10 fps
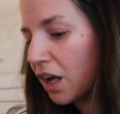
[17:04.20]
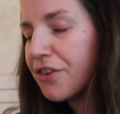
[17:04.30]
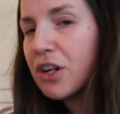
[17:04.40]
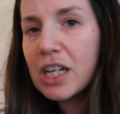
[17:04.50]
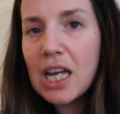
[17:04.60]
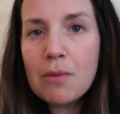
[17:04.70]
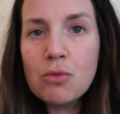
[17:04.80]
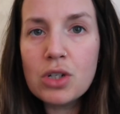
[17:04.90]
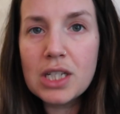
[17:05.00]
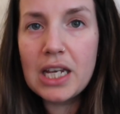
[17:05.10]
I feel like I had
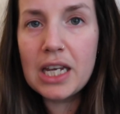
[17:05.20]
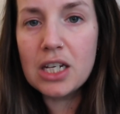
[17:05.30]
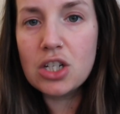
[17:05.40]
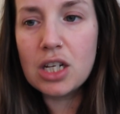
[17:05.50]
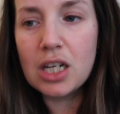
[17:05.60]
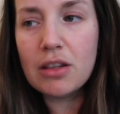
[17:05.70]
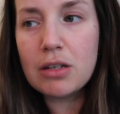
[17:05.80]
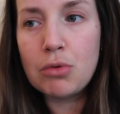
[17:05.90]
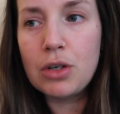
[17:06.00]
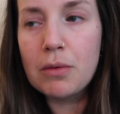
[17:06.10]
more to say actually at
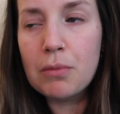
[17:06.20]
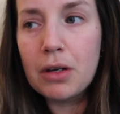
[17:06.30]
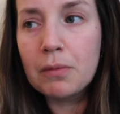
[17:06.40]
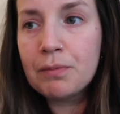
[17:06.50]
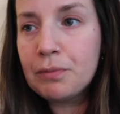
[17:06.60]
this point, but